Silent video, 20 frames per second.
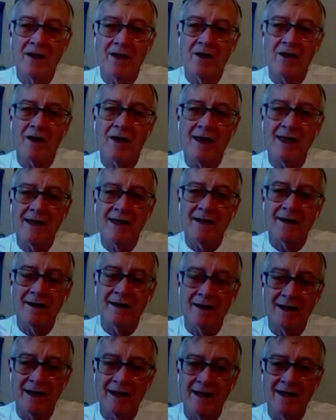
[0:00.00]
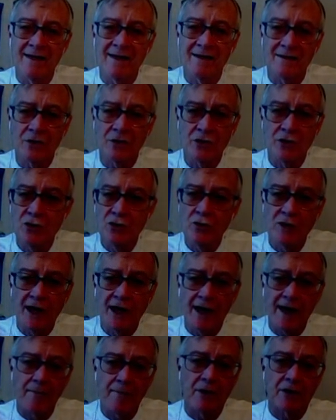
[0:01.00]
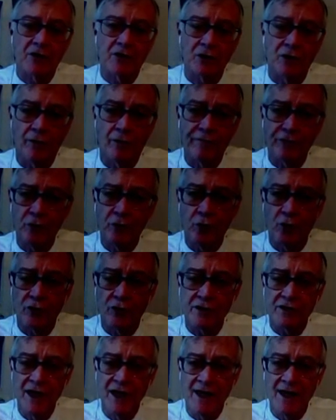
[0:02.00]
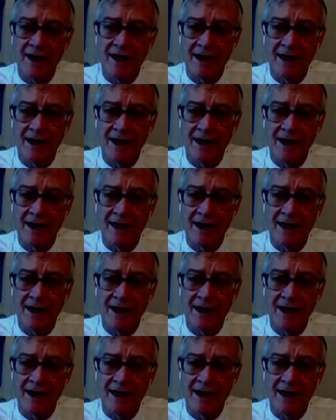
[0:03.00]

in the UK, but of course,